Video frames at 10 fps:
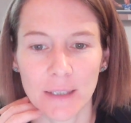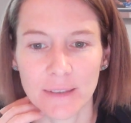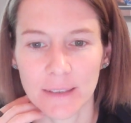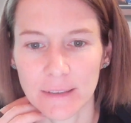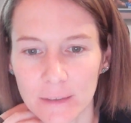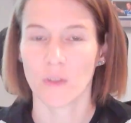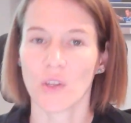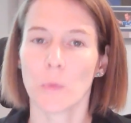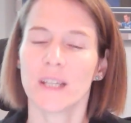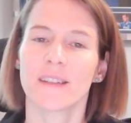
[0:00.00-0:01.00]
abilities.
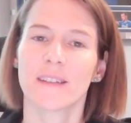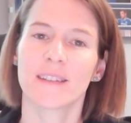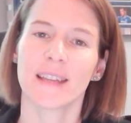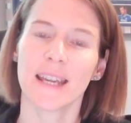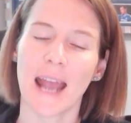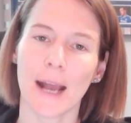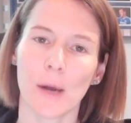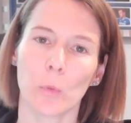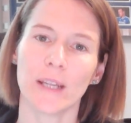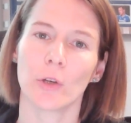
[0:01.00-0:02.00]
So we can see
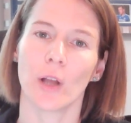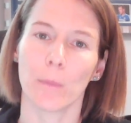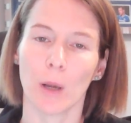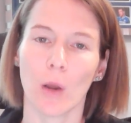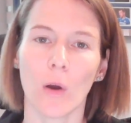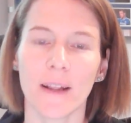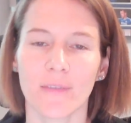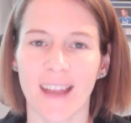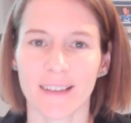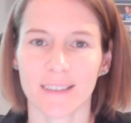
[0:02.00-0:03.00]
how we could apply
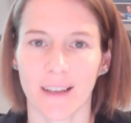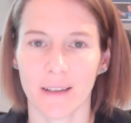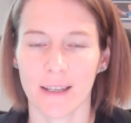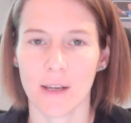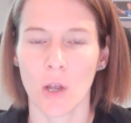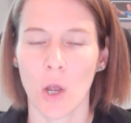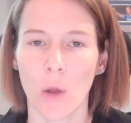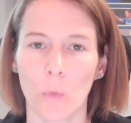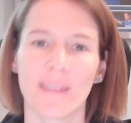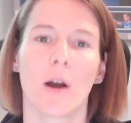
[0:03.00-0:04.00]
that technique
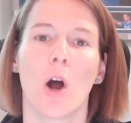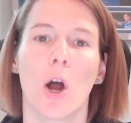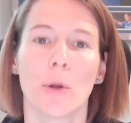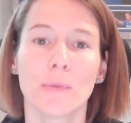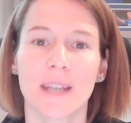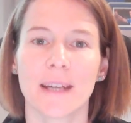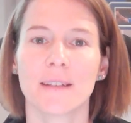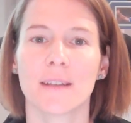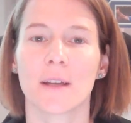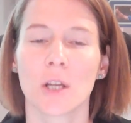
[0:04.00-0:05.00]
with our own
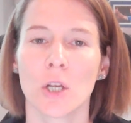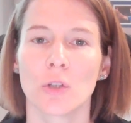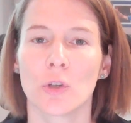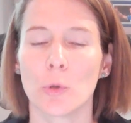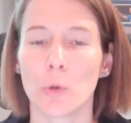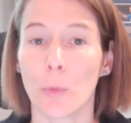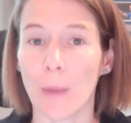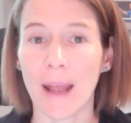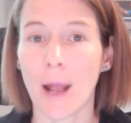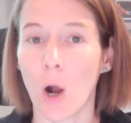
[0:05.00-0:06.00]
data to
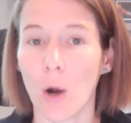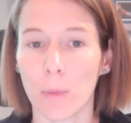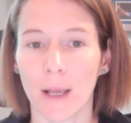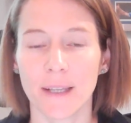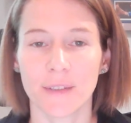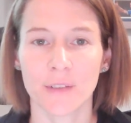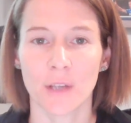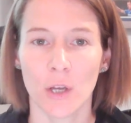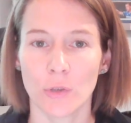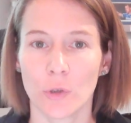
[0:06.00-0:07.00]
compare our players
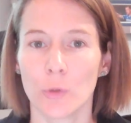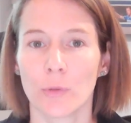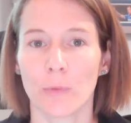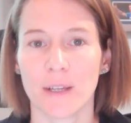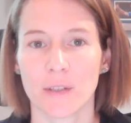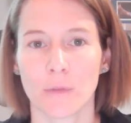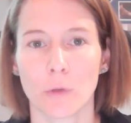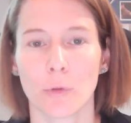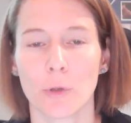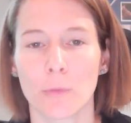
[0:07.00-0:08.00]
to the rest of
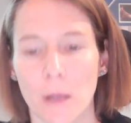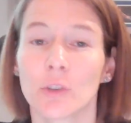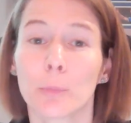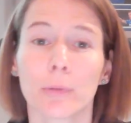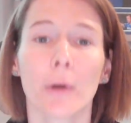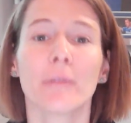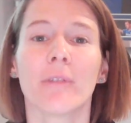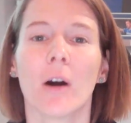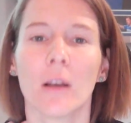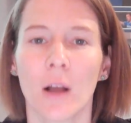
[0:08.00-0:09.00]
the group and to
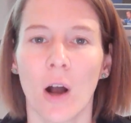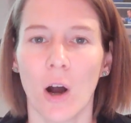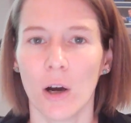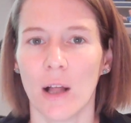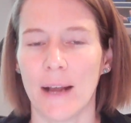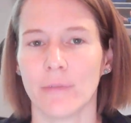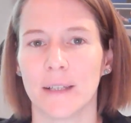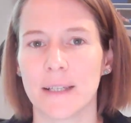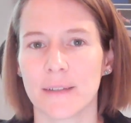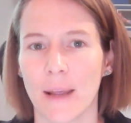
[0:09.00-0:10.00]
profile our
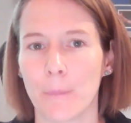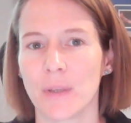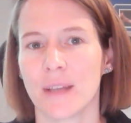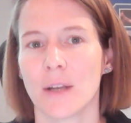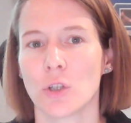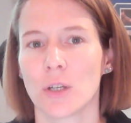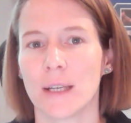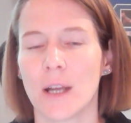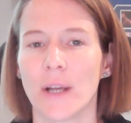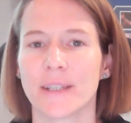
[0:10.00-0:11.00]
athletes and
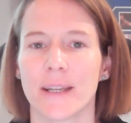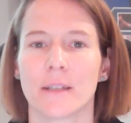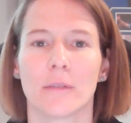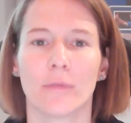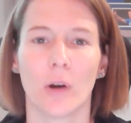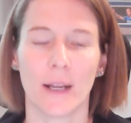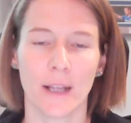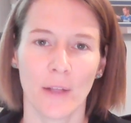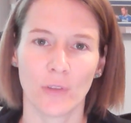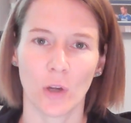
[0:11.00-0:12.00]
potentially identify
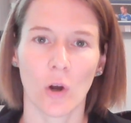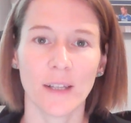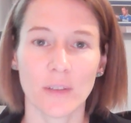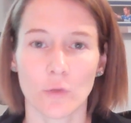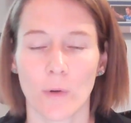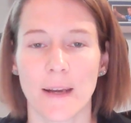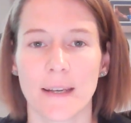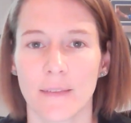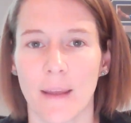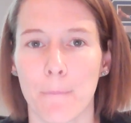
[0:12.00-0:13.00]
the kinds of
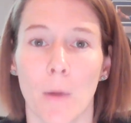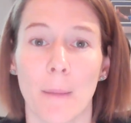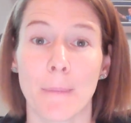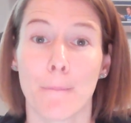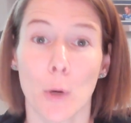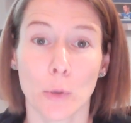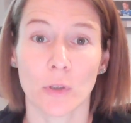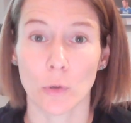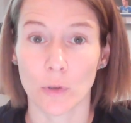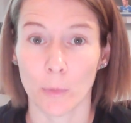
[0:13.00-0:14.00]
training that might be
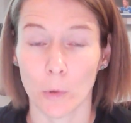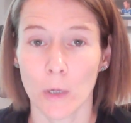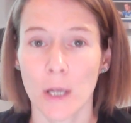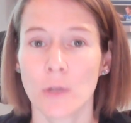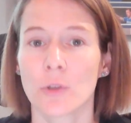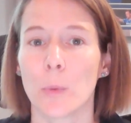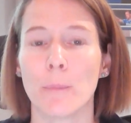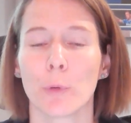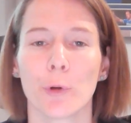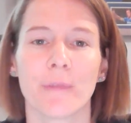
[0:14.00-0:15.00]
most suitable to
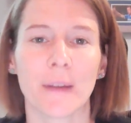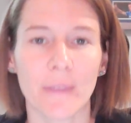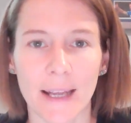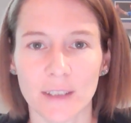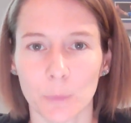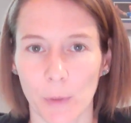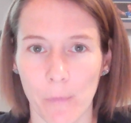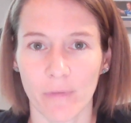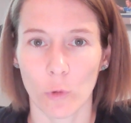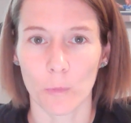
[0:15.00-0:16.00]
improving their
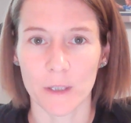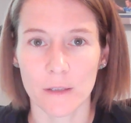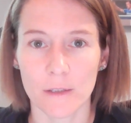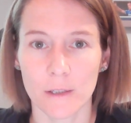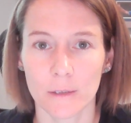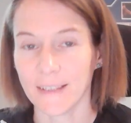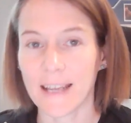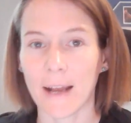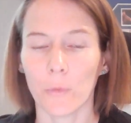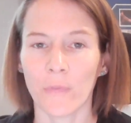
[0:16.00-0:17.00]
sprint performance.
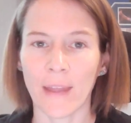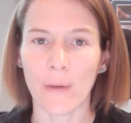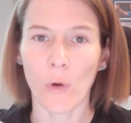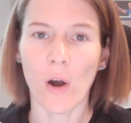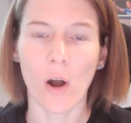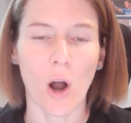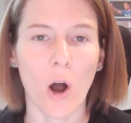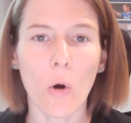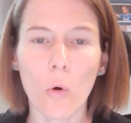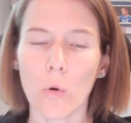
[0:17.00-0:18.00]
Now, there are a
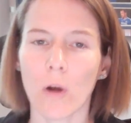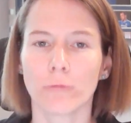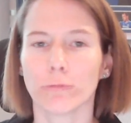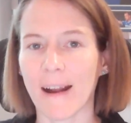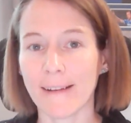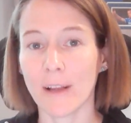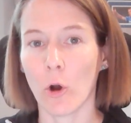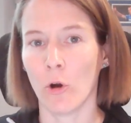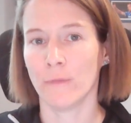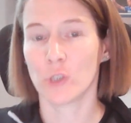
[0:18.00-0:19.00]
whole um, array
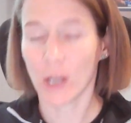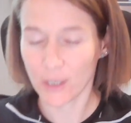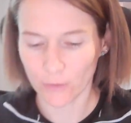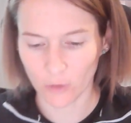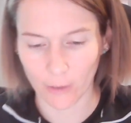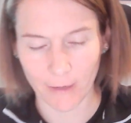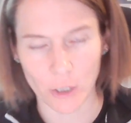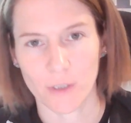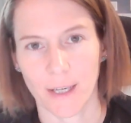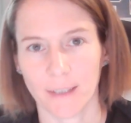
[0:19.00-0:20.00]
of change of
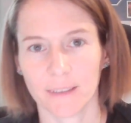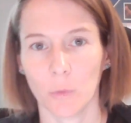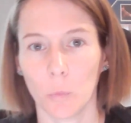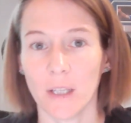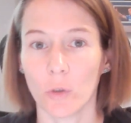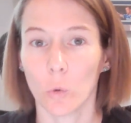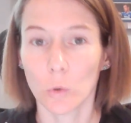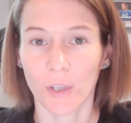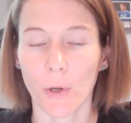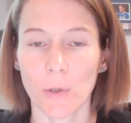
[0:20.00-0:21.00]
direction tests that we could
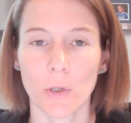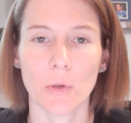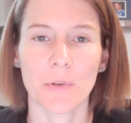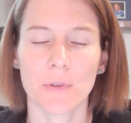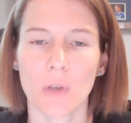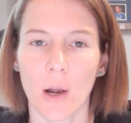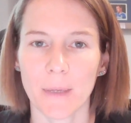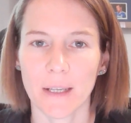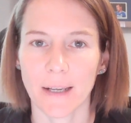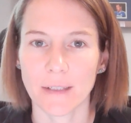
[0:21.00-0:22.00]
also use
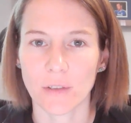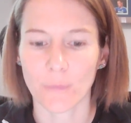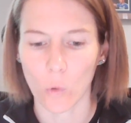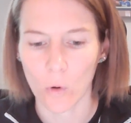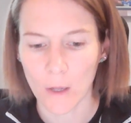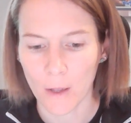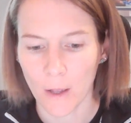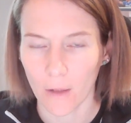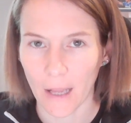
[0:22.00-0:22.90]
timing gates for.